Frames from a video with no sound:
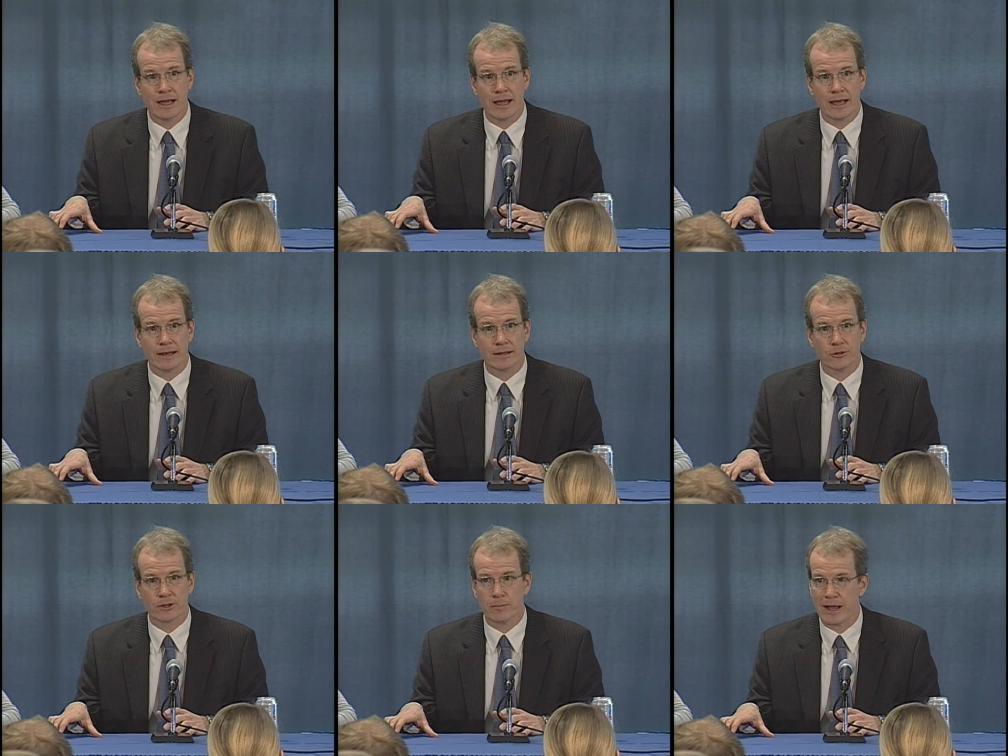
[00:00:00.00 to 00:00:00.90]
and
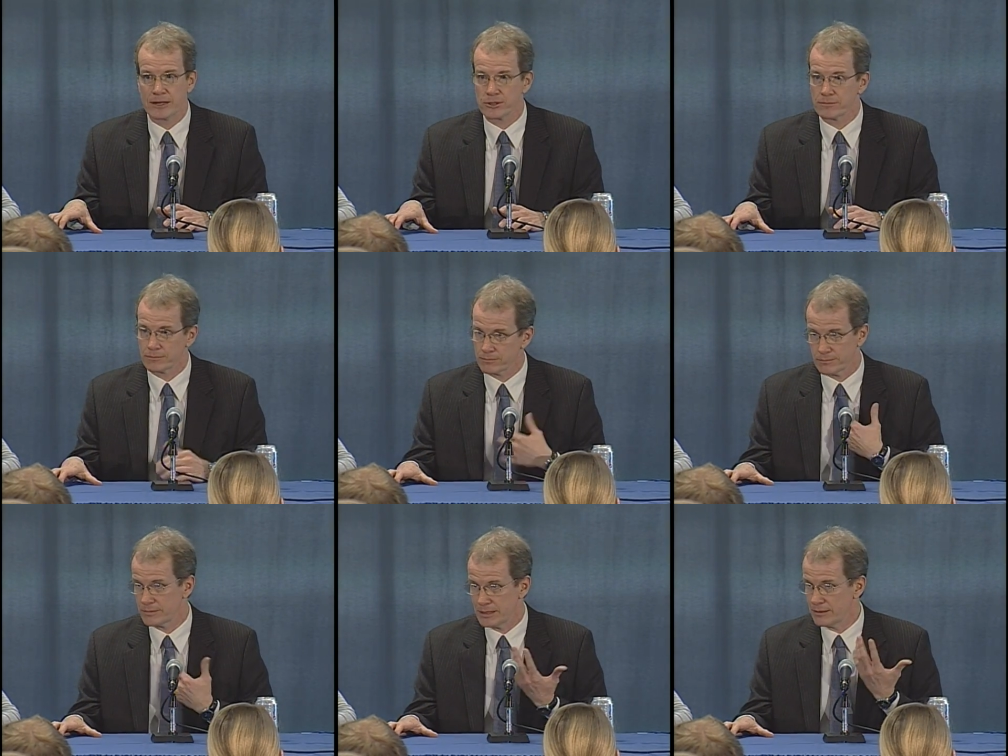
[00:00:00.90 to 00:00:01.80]
you can imagine
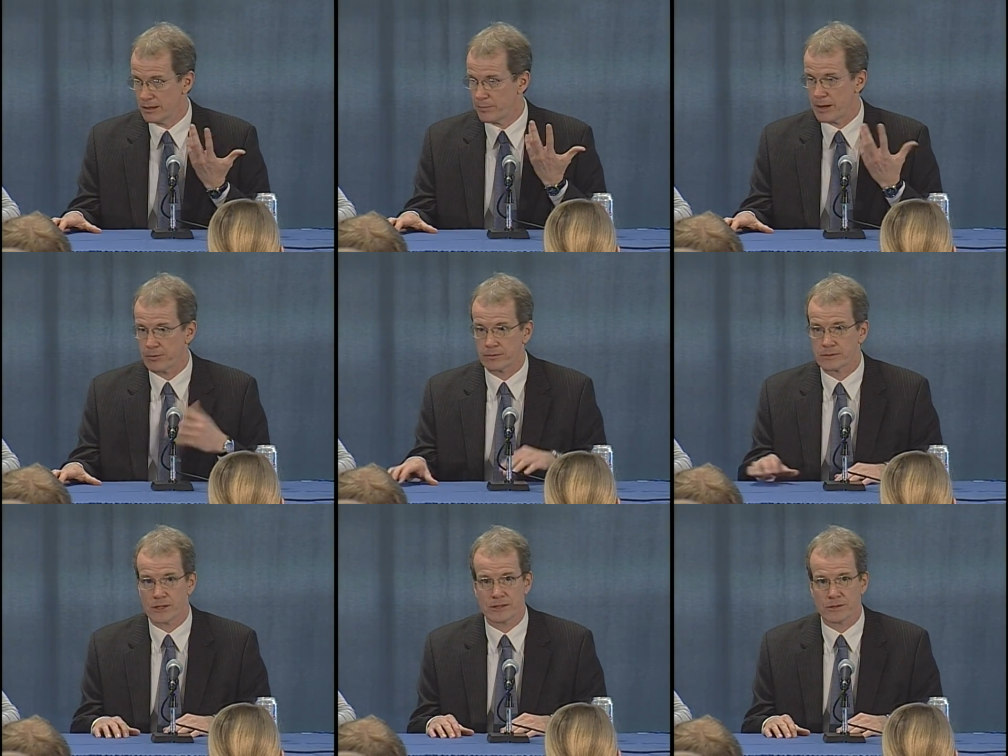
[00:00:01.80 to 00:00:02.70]
a paper the
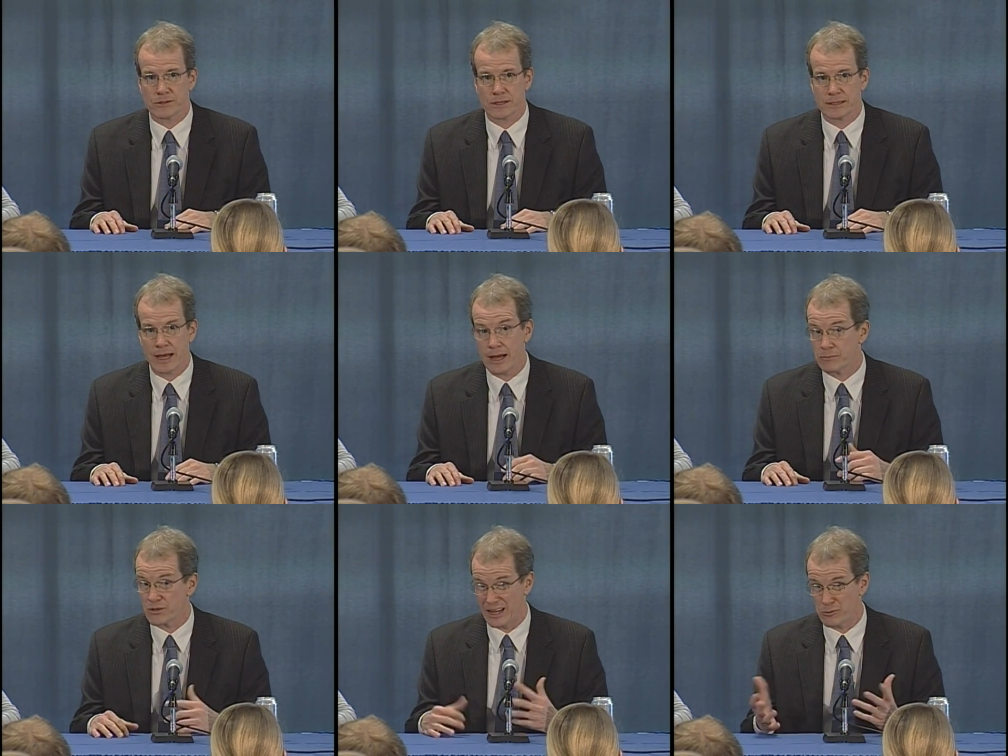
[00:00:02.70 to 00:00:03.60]
size of the Sun
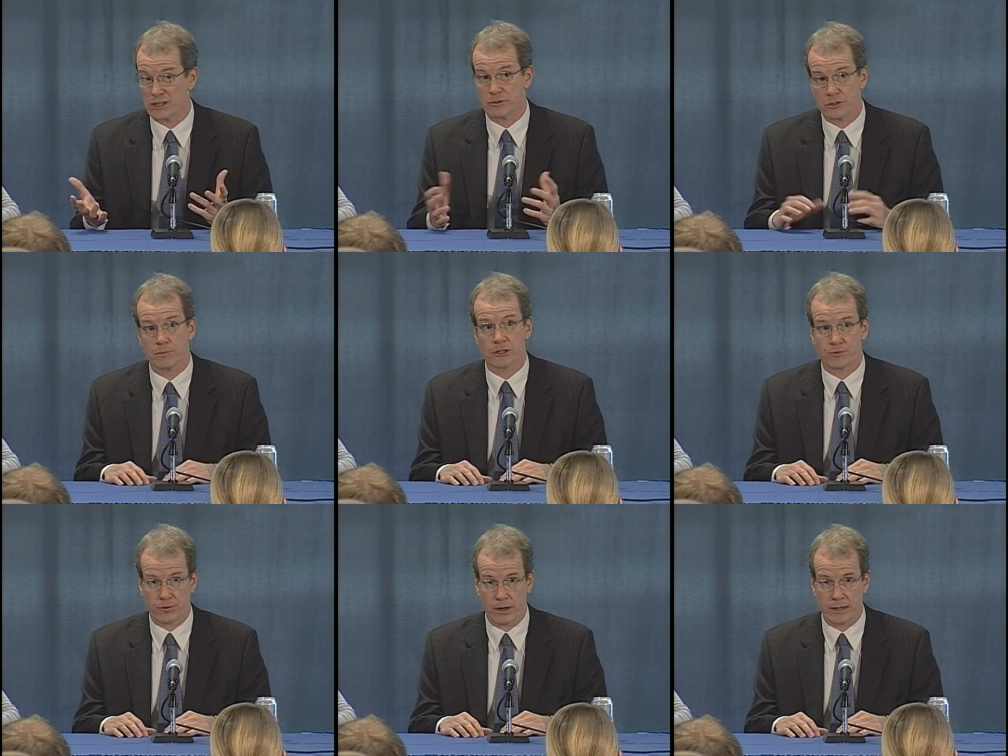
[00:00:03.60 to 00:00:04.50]
Times. That was even too much
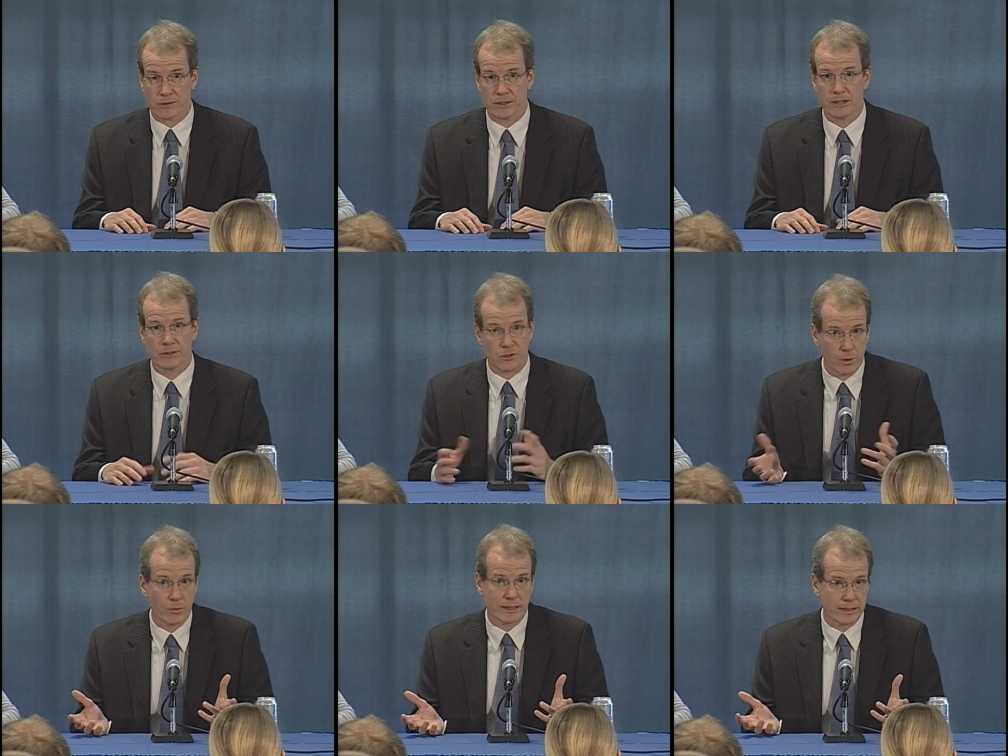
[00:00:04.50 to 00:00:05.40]
for us. So
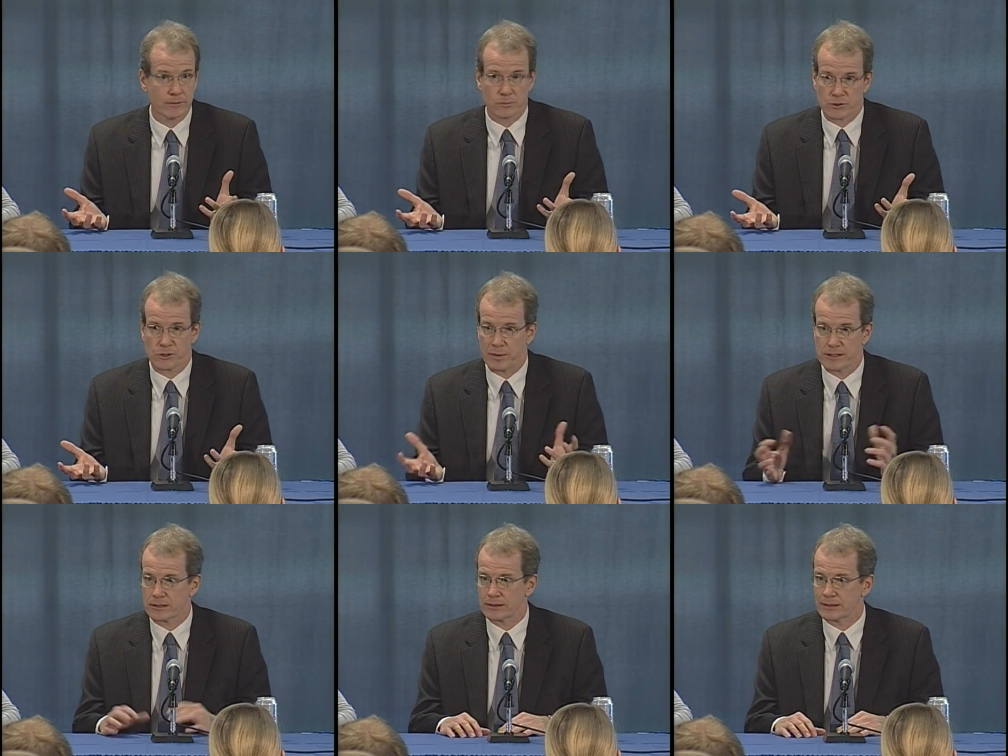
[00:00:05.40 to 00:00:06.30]
what we did was just
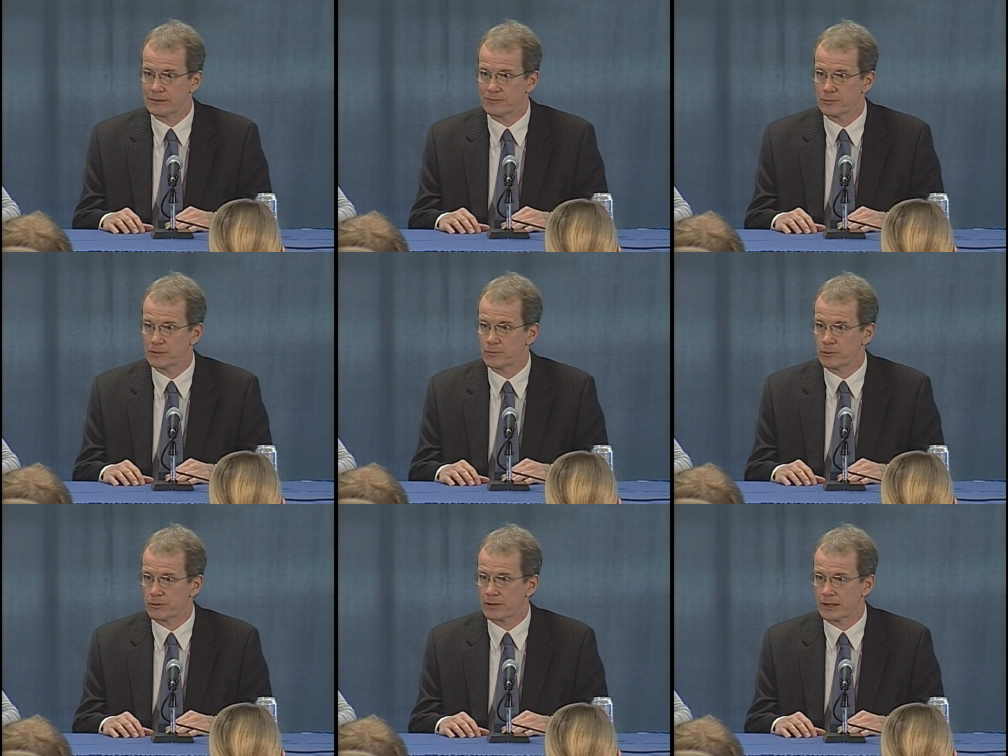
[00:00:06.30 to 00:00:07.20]
basically we, we
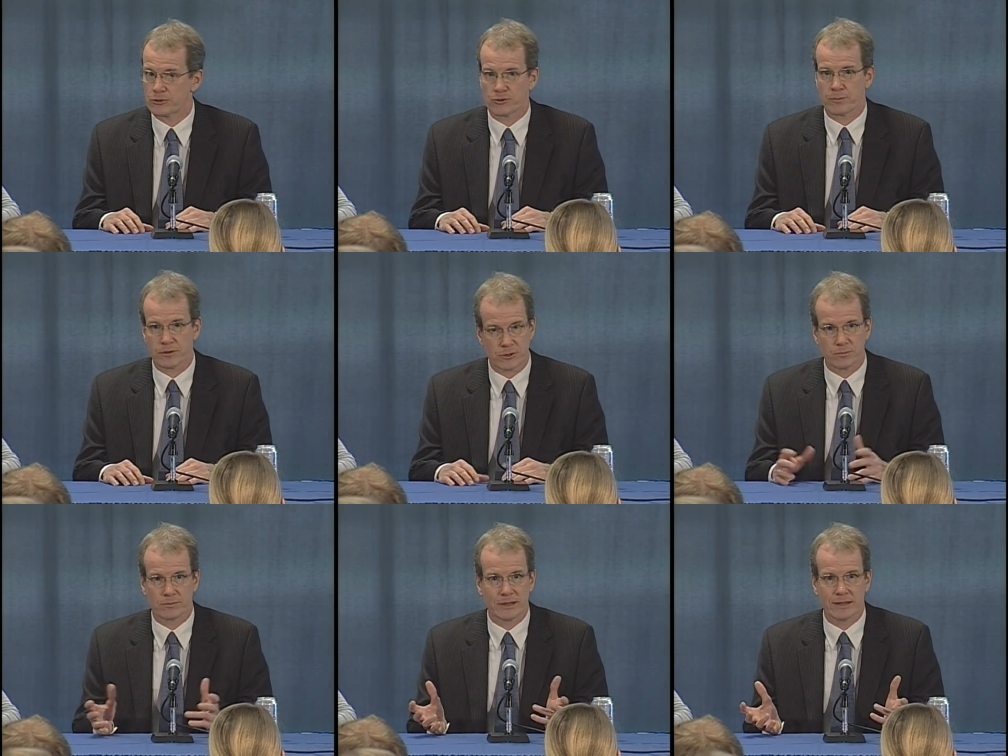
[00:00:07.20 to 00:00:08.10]
were kind of troopers,
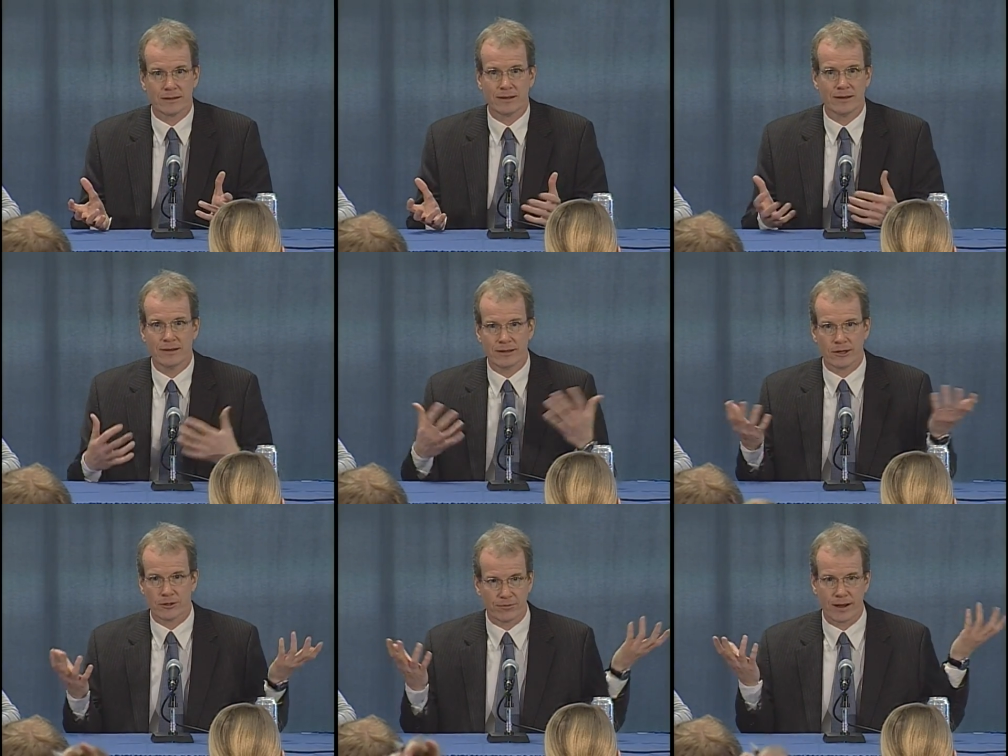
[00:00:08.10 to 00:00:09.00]
and, and you
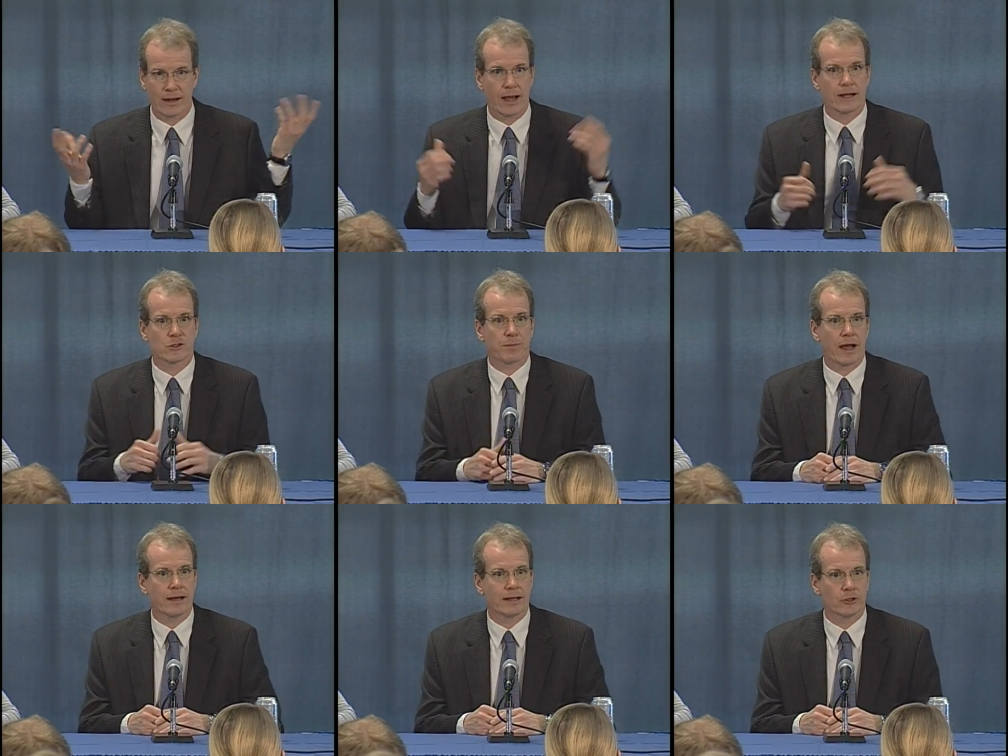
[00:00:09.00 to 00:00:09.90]
know you find a hot
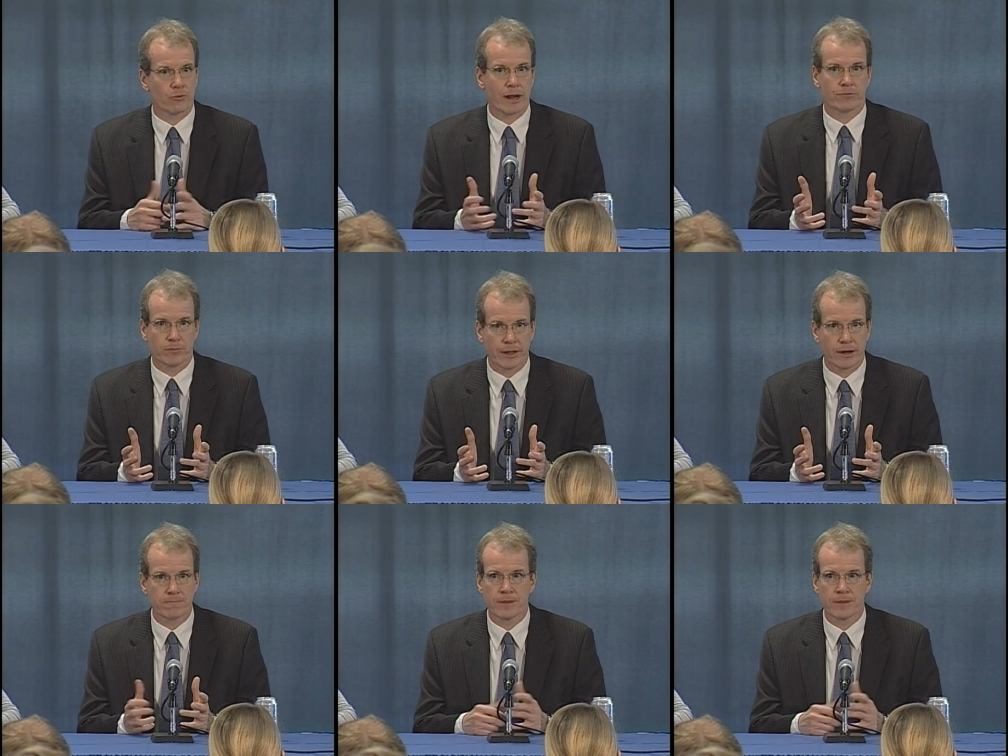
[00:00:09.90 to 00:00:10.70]
spot and you write from there.